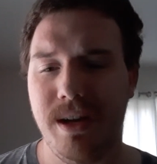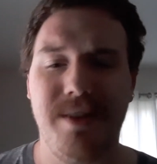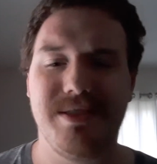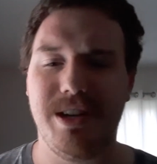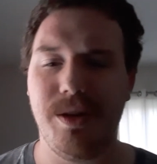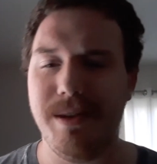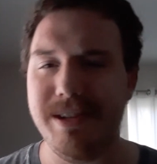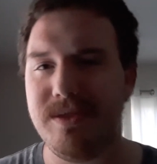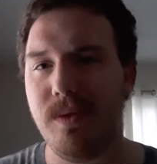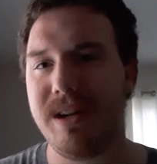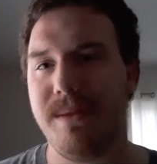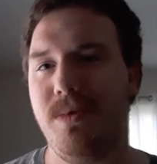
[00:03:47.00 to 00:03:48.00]
'cause I know he's
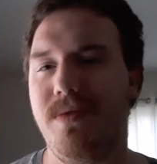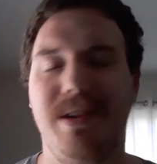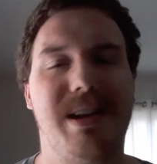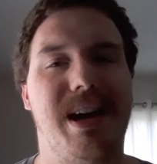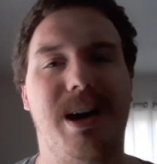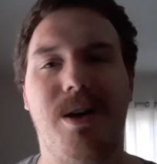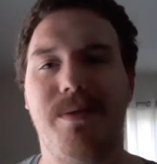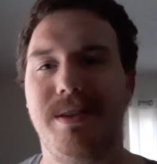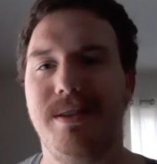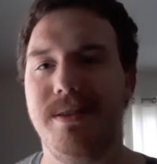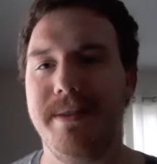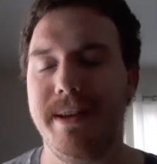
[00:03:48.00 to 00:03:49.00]
doing a movie now,
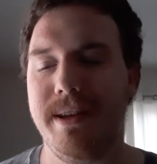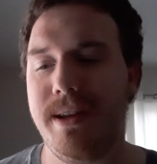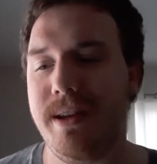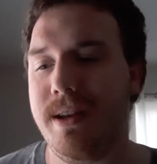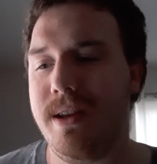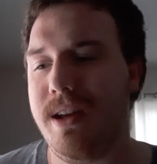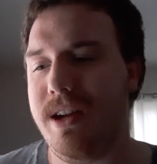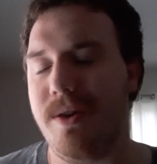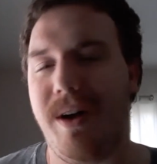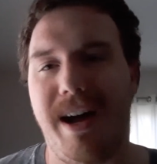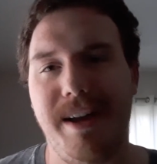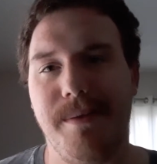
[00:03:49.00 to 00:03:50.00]
and you know
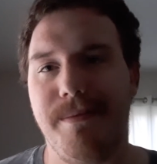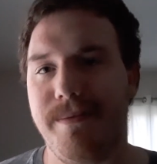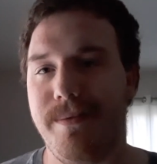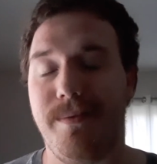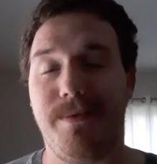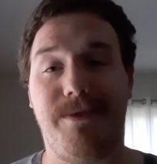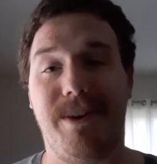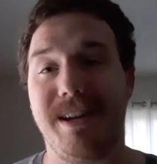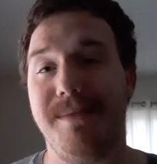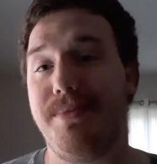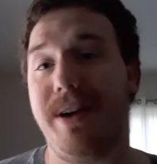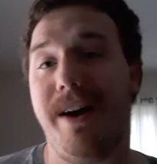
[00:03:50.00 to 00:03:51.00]
I am
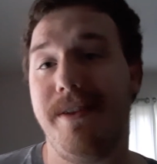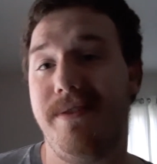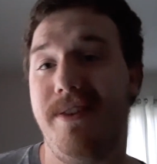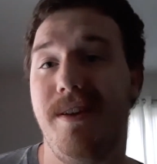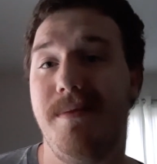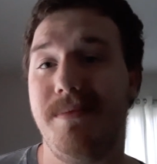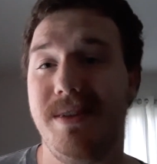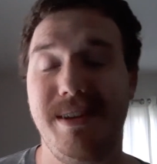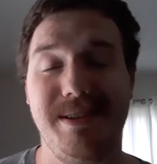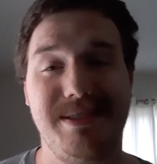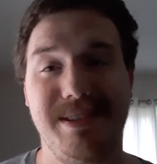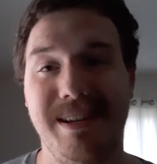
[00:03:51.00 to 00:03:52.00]
fucking proud of him.
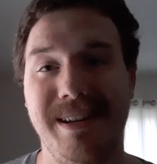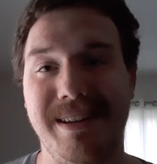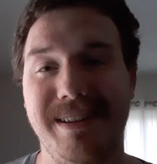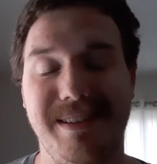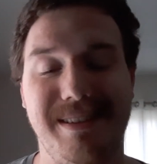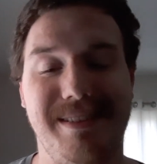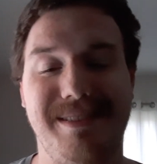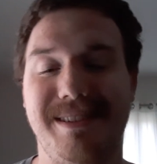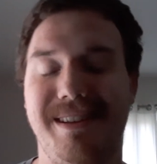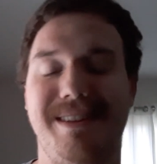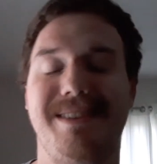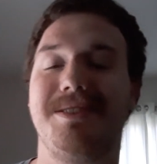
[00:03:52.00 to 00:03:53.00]
He's
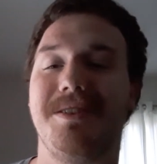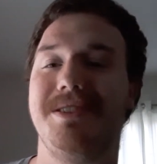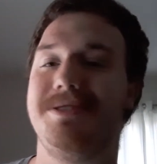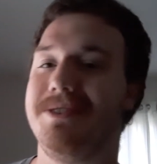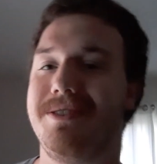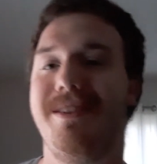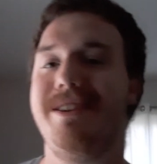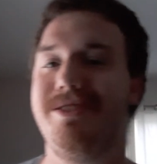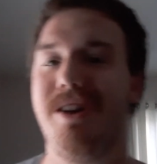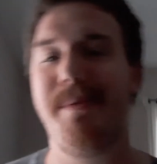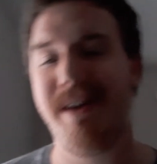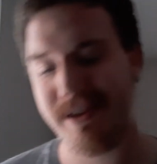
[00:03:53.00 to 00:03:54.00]
gonna do a great
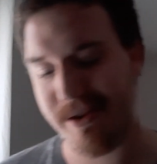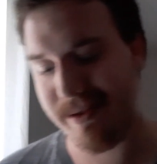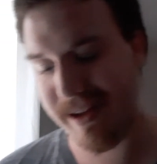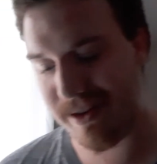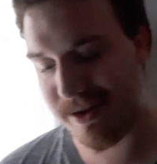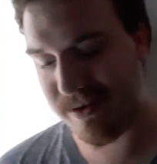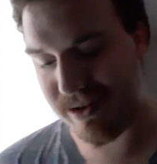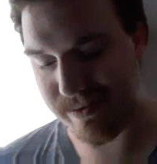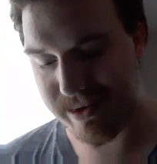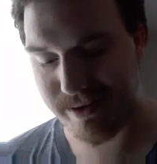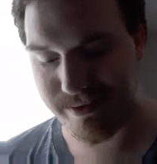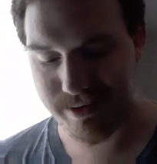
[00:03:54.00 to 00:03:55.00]
job. I know he
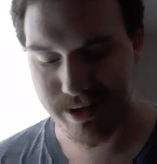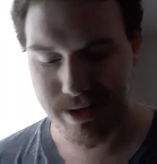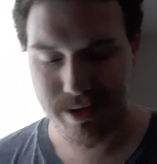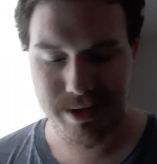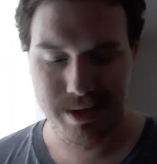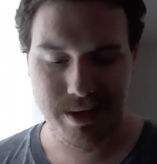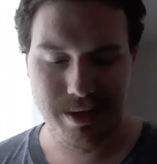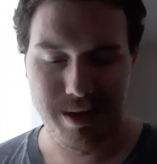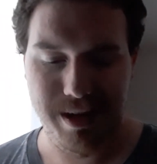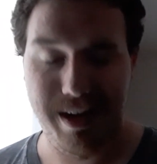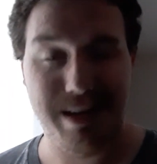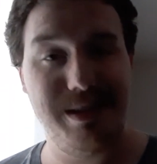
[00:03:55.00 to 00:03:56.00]
will.
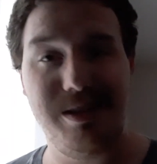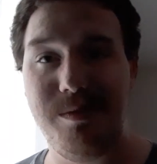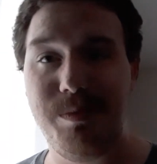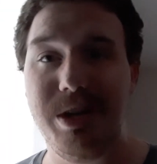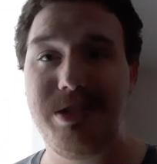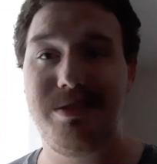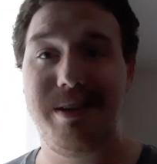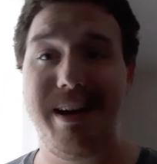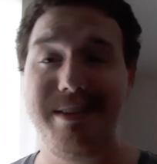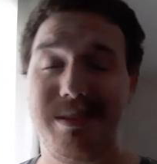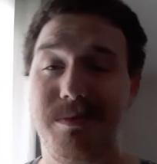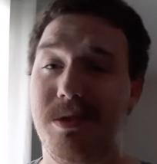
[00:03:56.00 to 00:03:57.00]
And you bet your
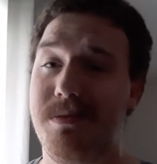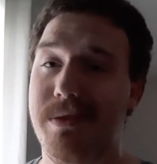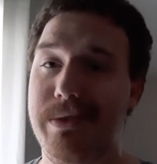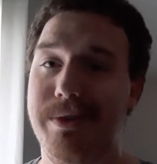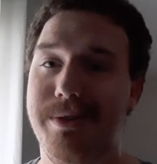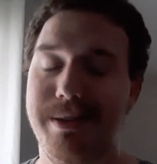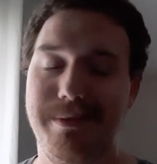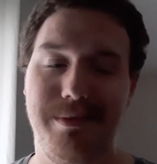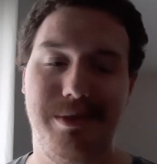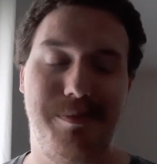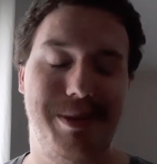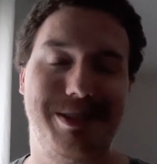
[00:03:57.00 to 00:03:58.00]
ass I'm gonna review it.
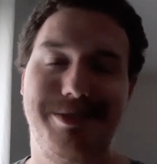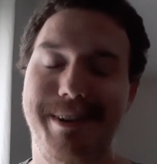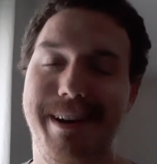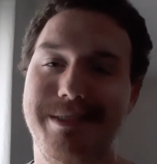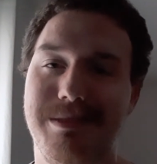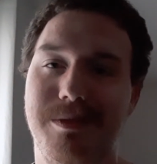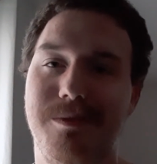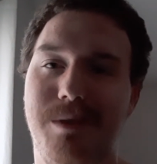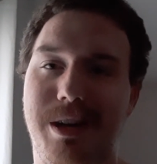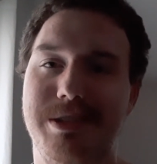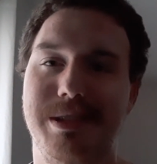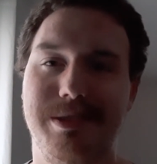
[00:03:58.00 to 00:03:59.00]
You bet your ass I'm gonna
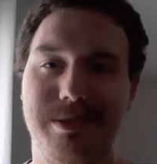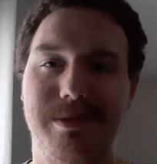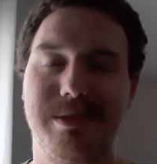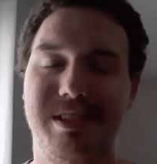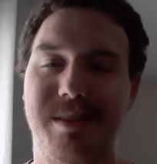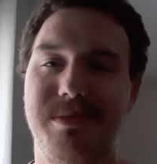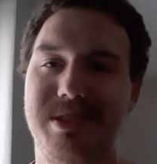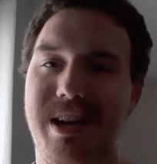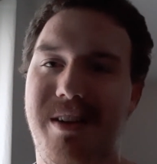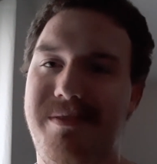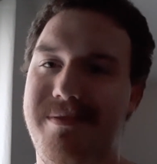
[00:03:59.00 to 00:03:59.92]
watch it as soon as it comes out,